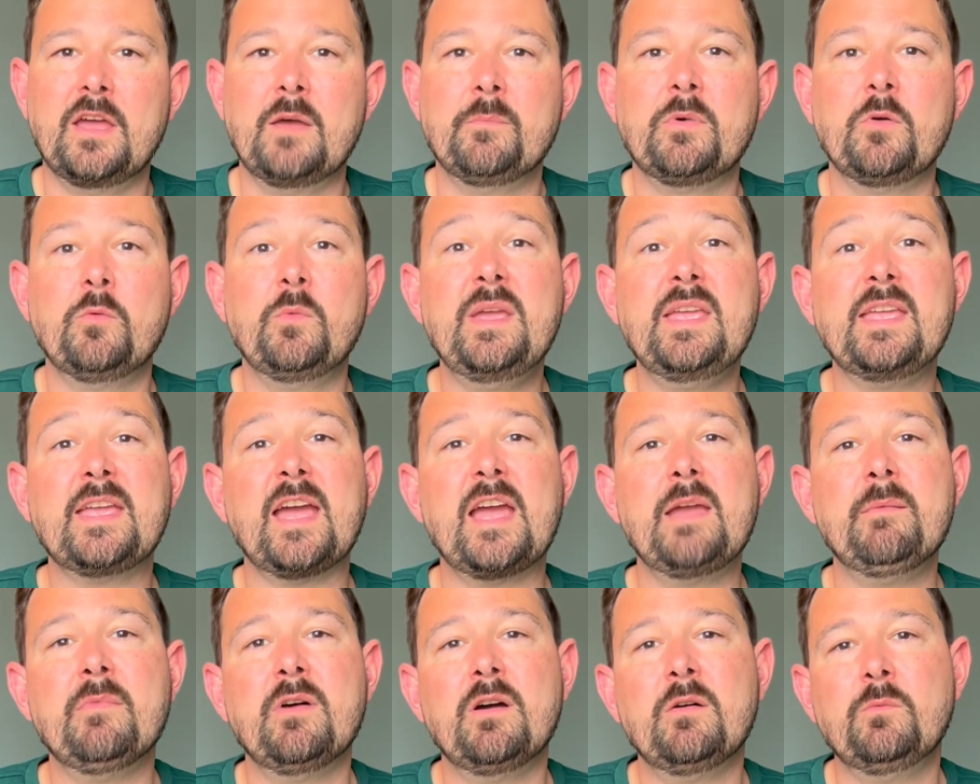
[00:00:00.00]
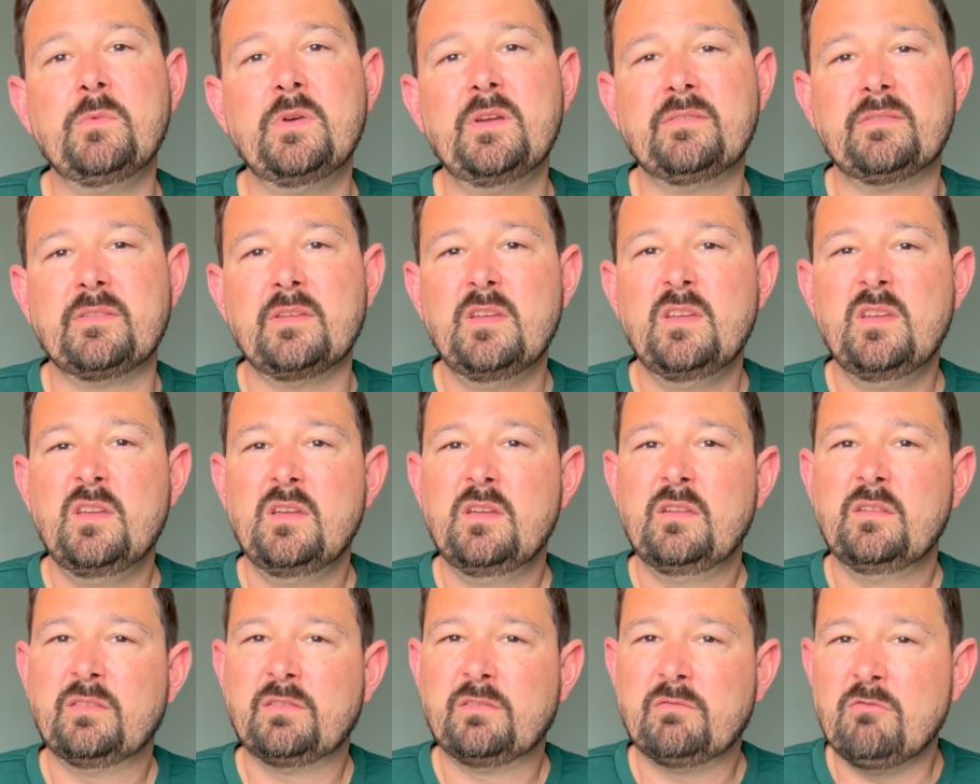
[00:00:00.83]
But we came up with
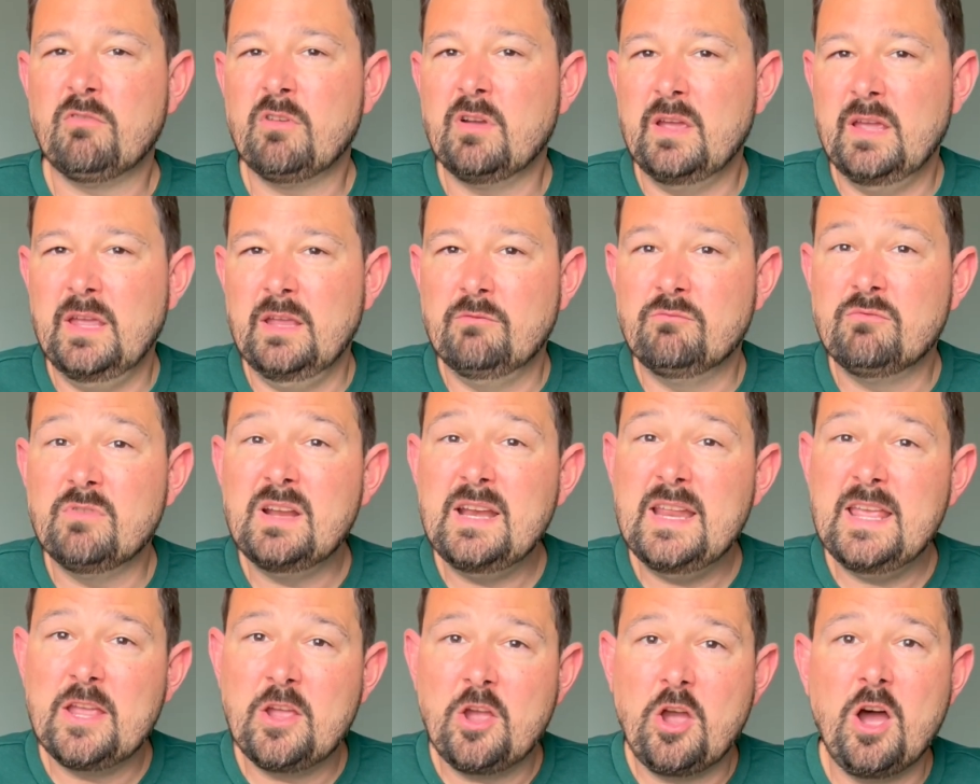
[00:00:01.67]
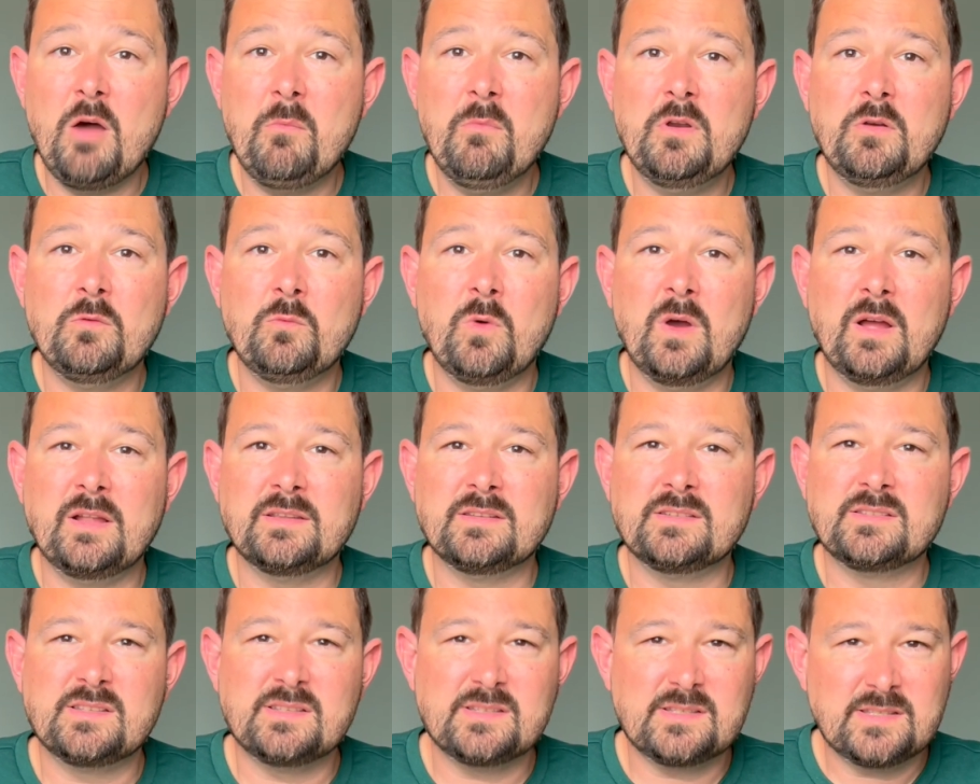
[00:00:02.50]
three really common
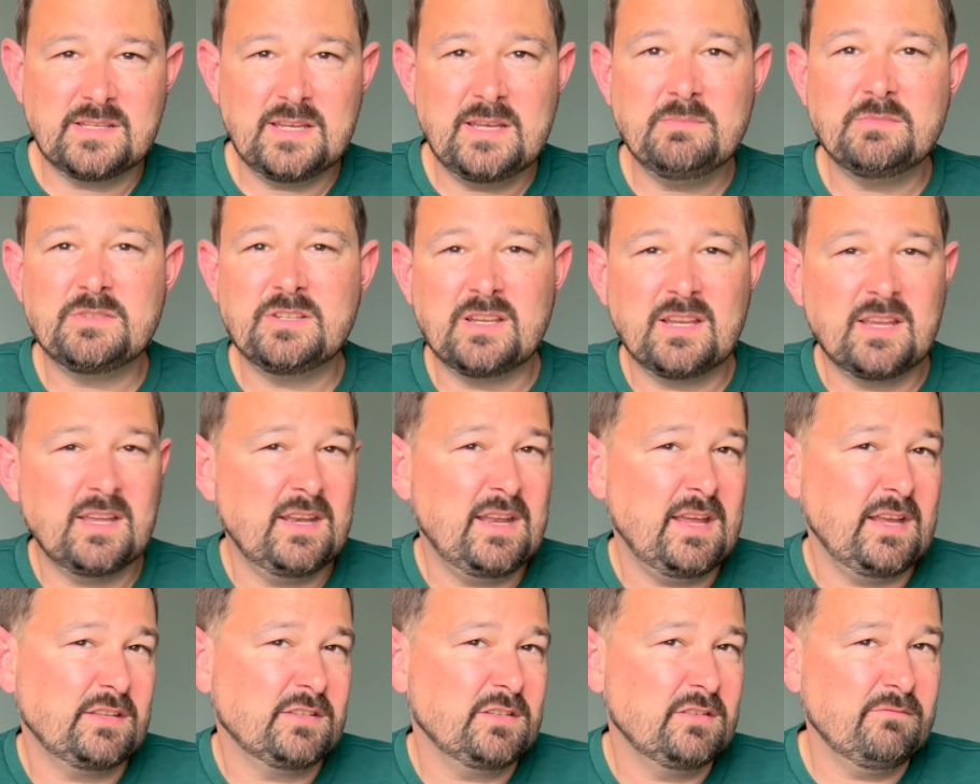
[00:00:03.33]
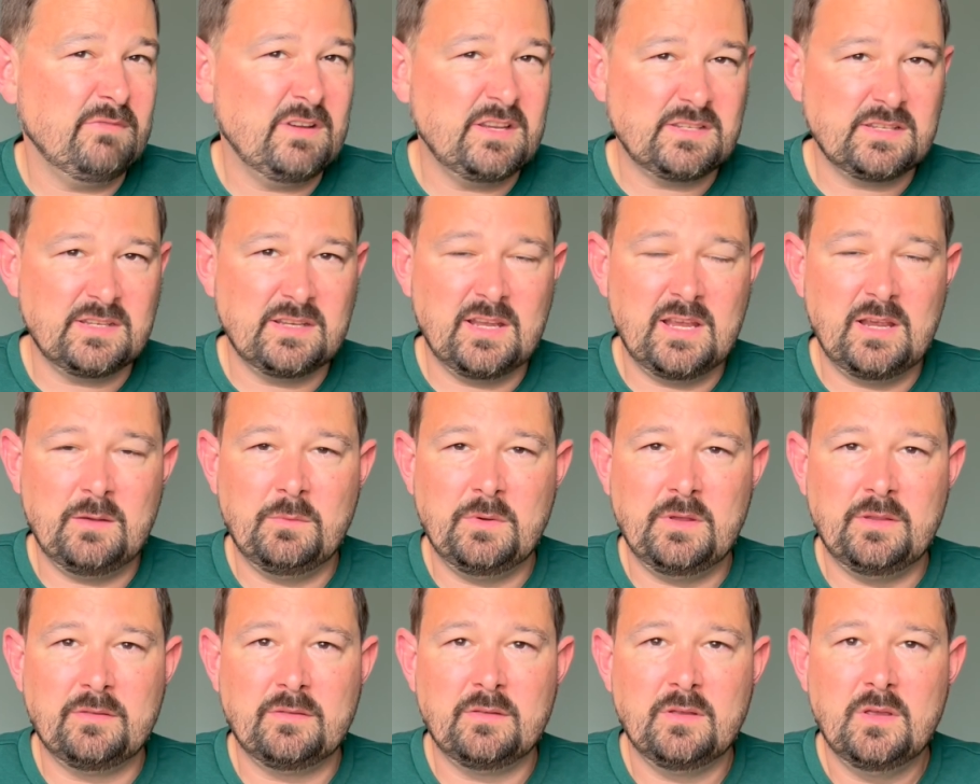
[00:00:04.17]
ones that seem to connect and resonate
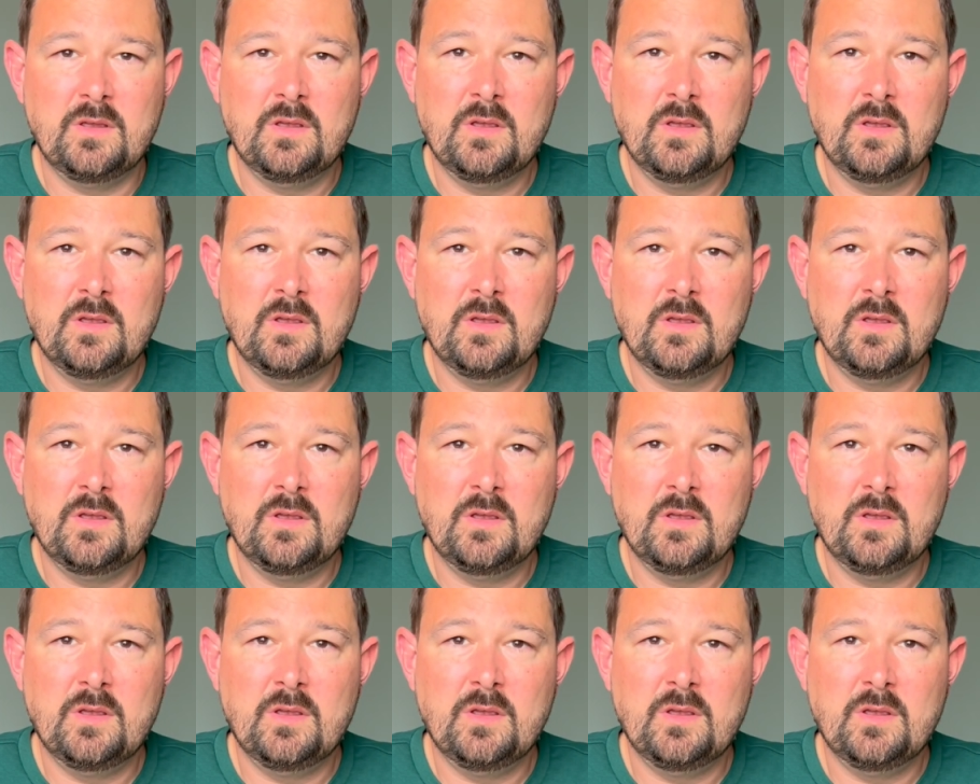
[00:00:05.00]
with